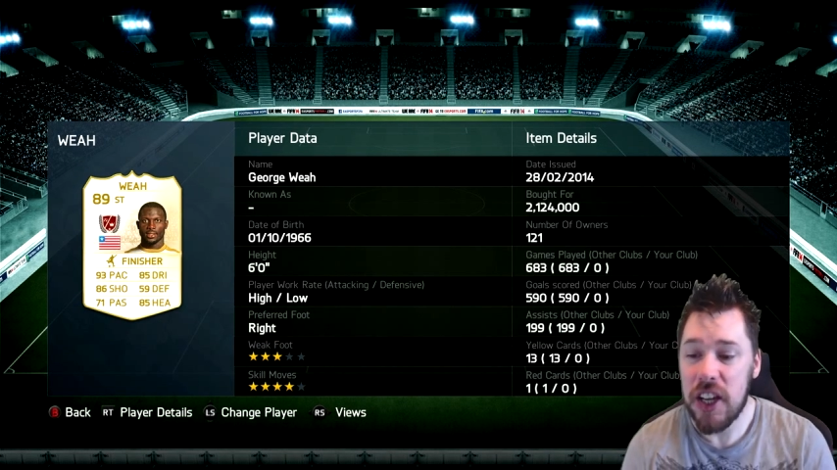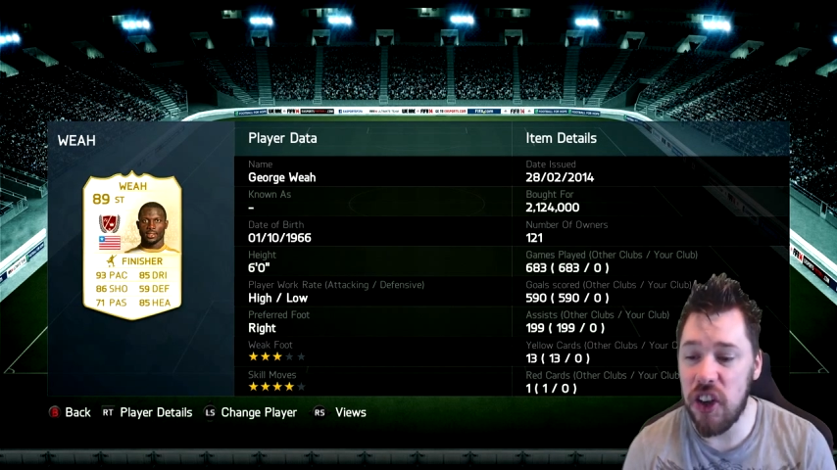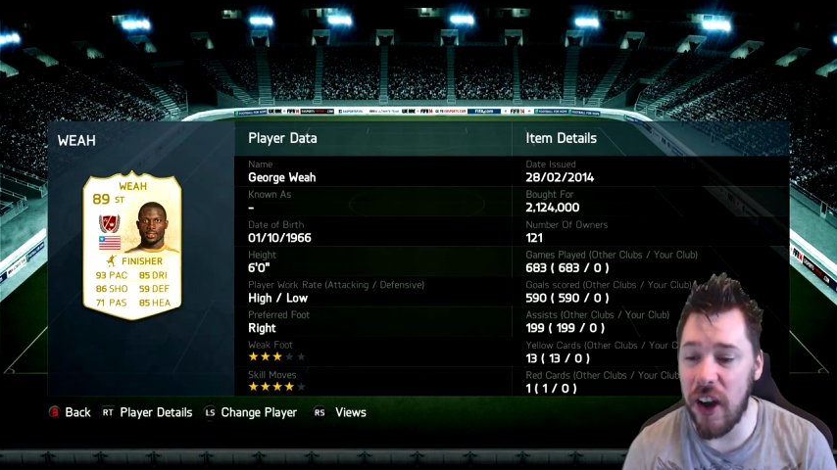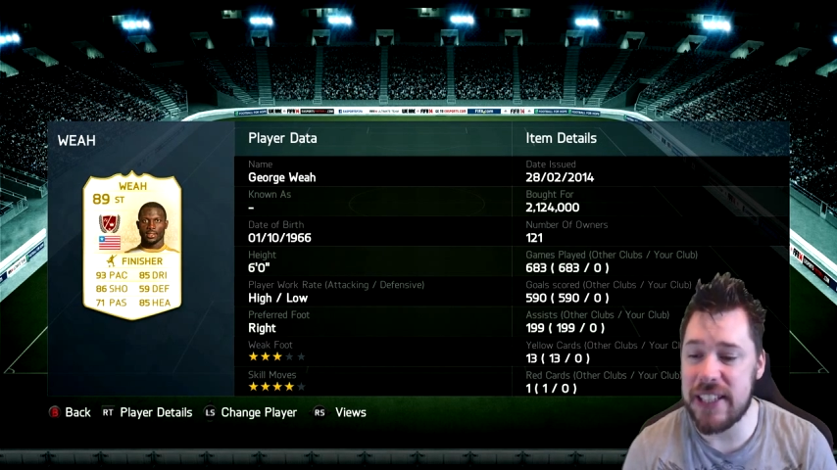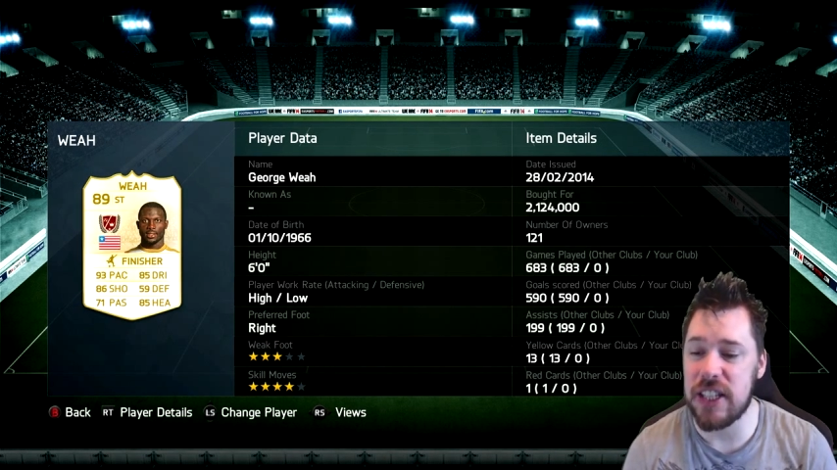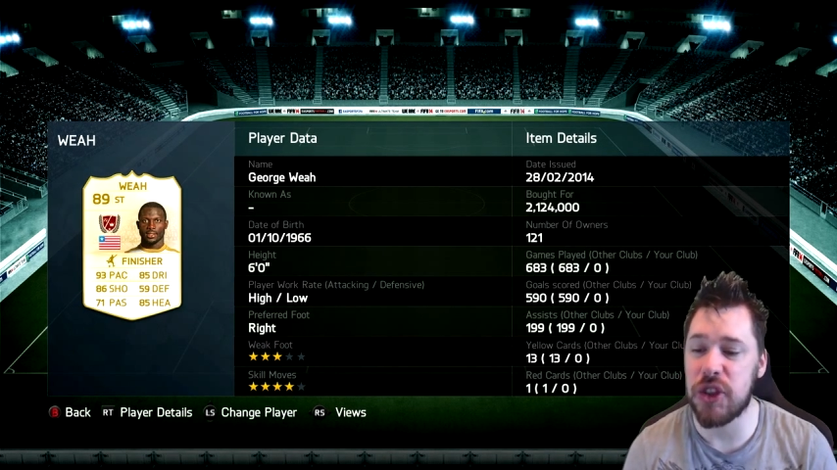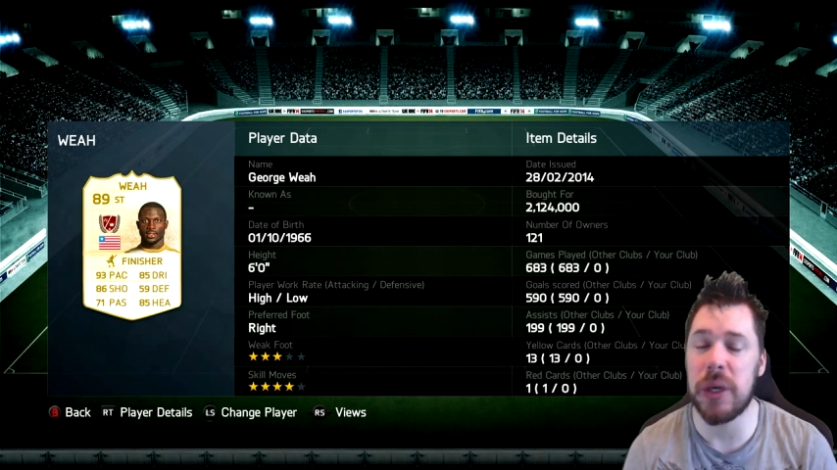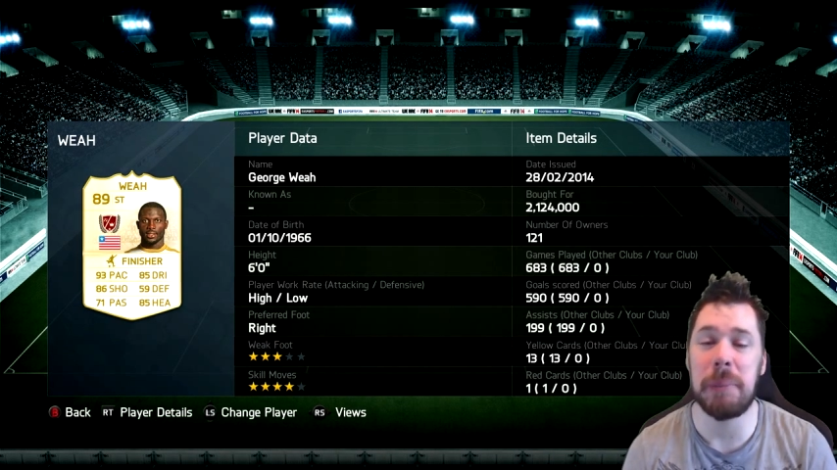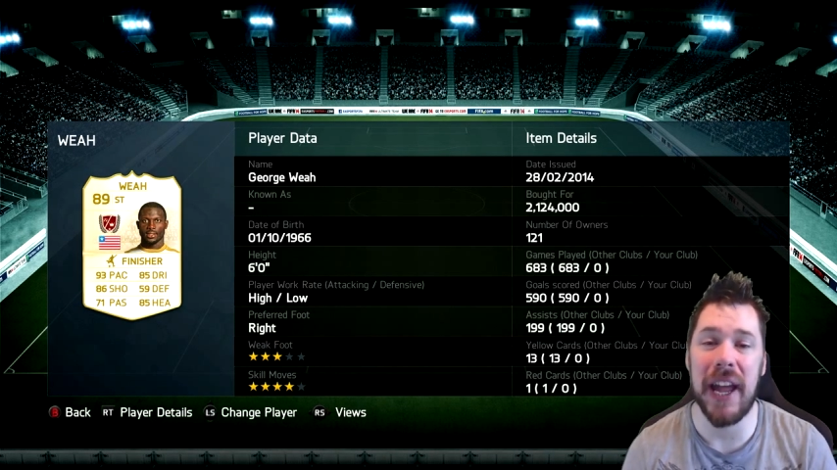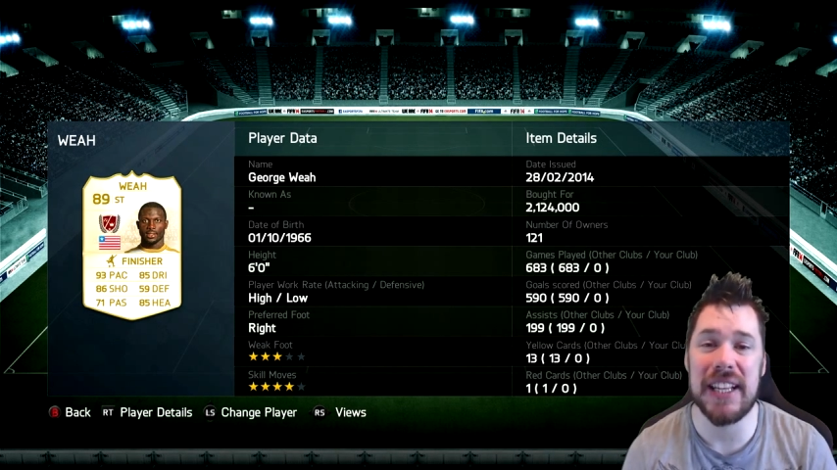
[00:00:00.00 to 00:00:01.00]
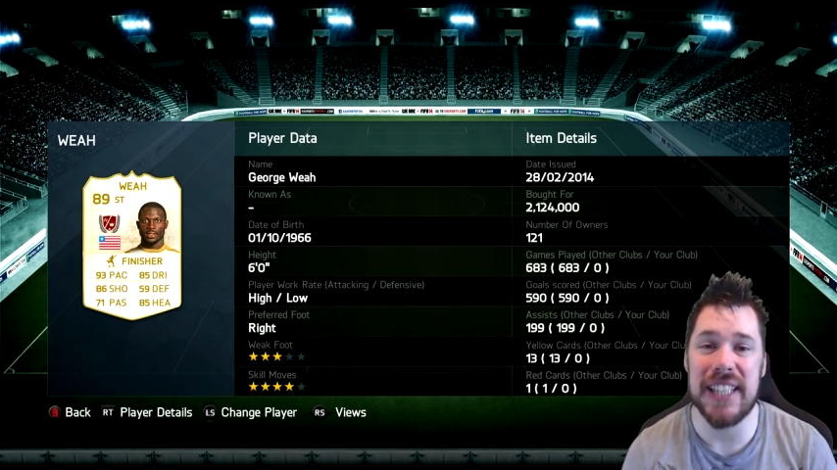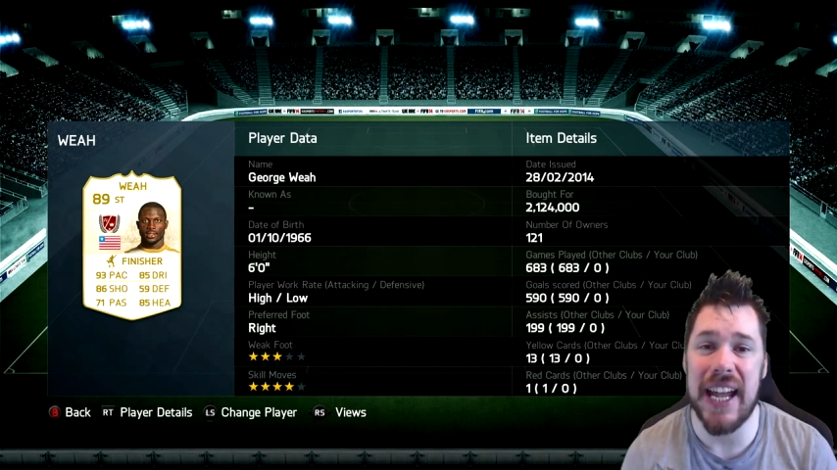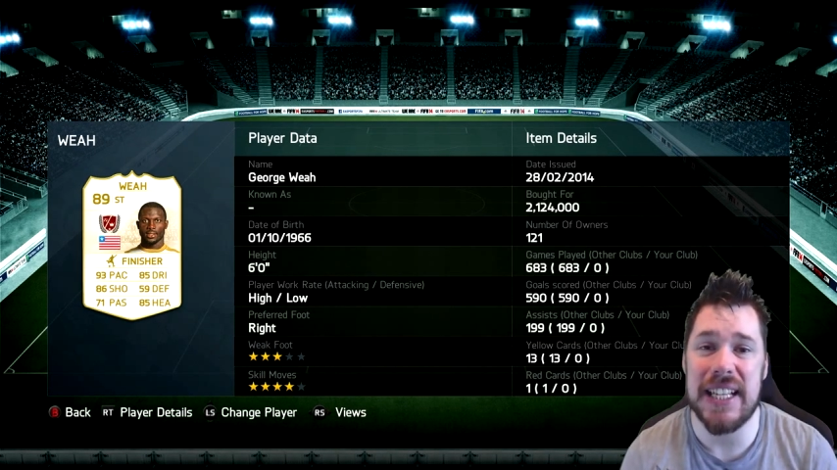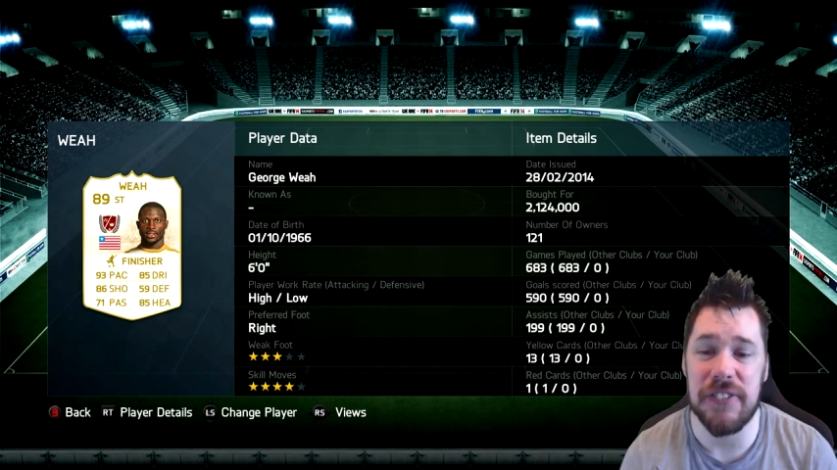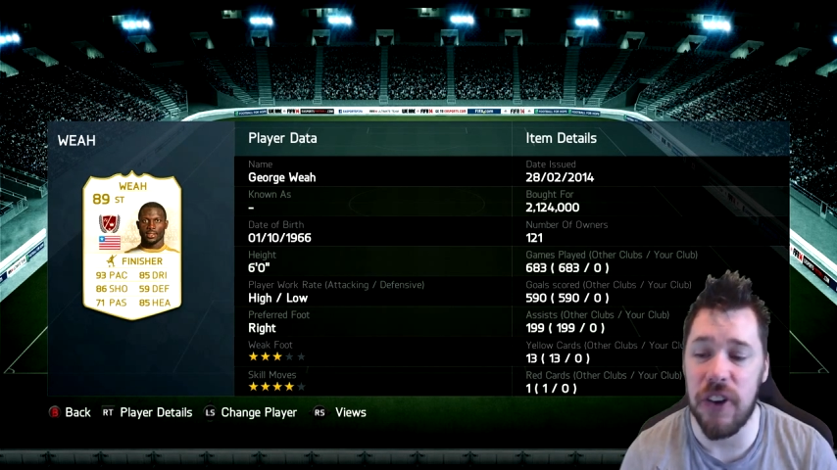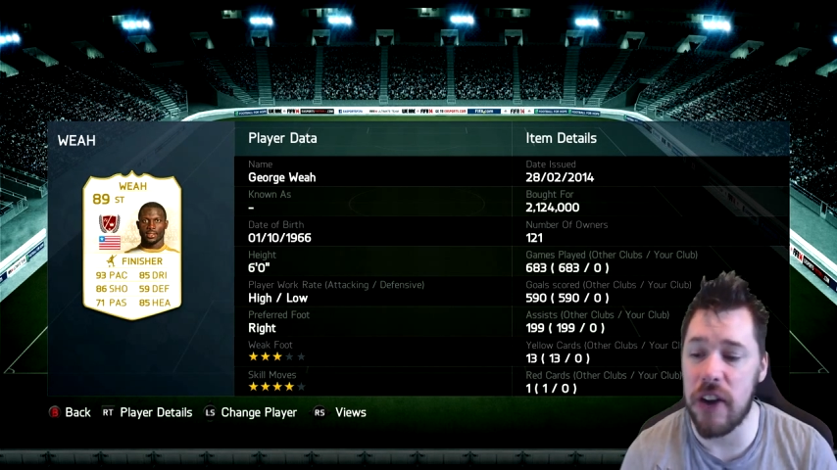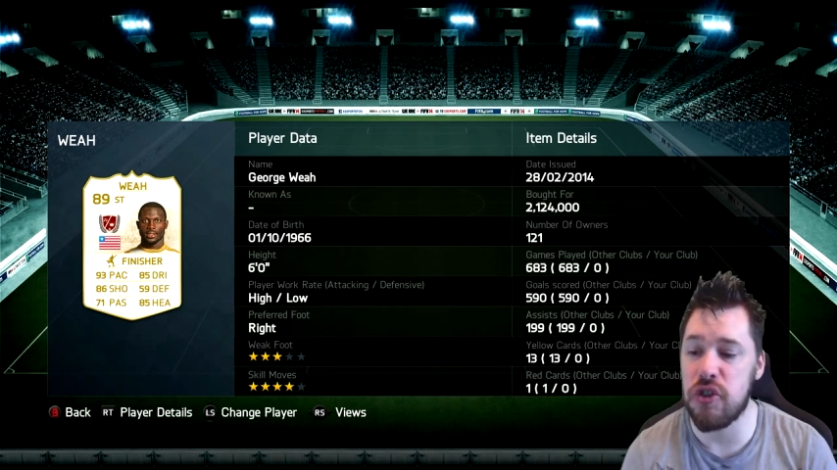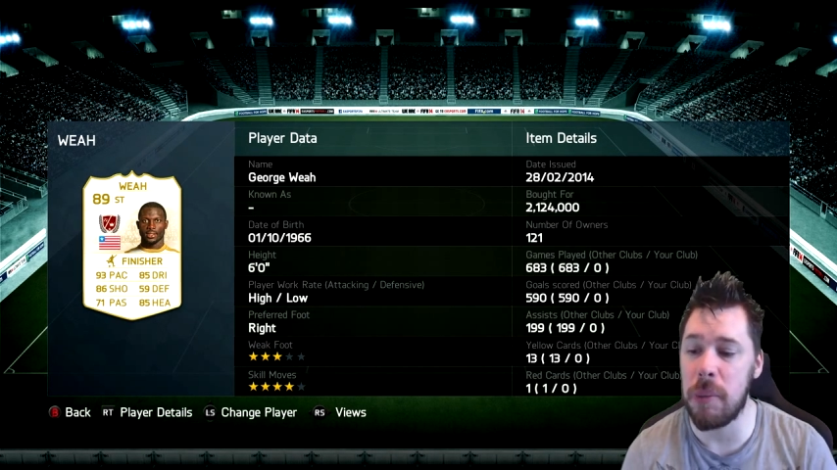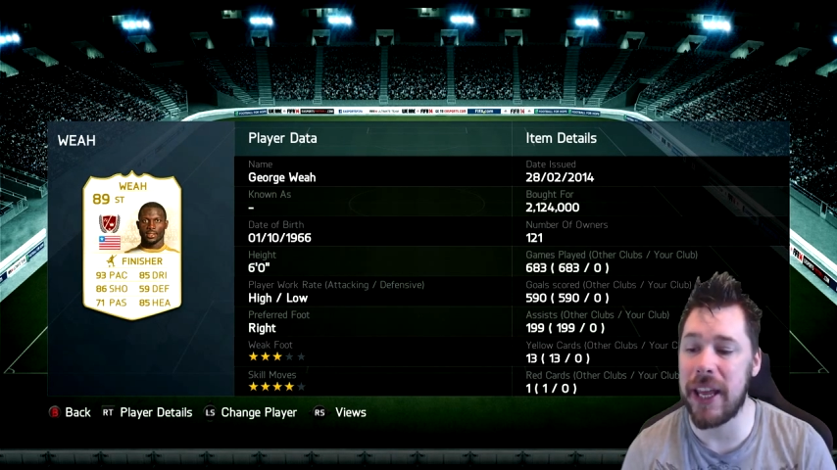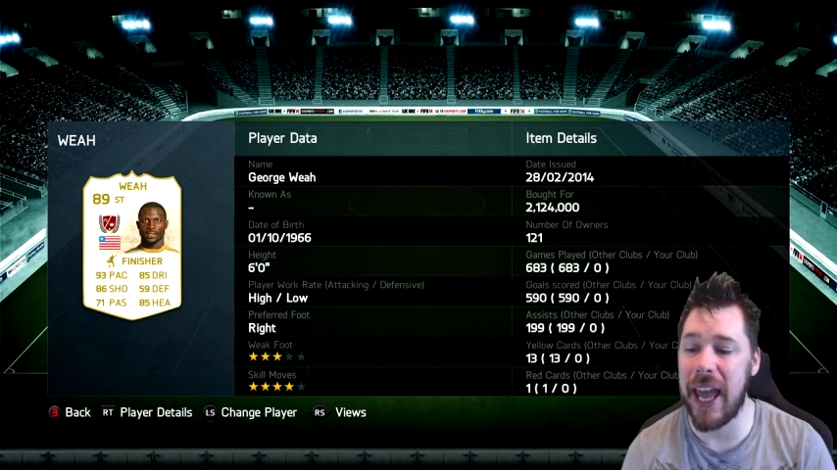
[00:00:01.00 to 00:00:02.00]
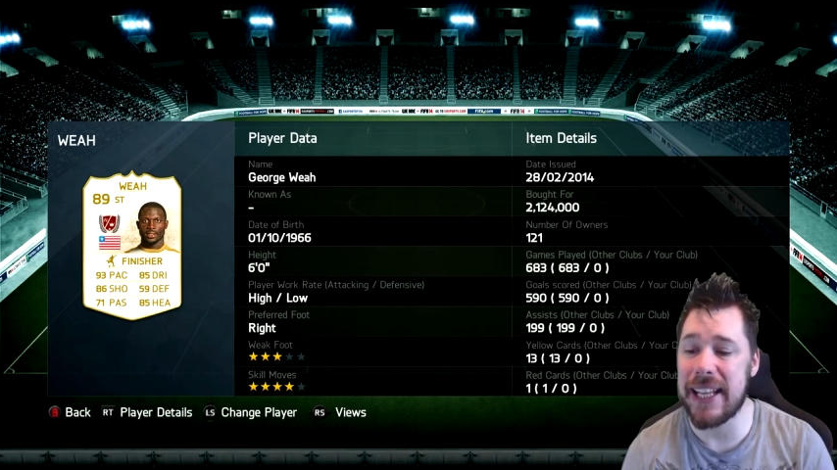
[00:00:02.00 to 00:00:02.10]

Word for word: 93 pace, 85 dribbling,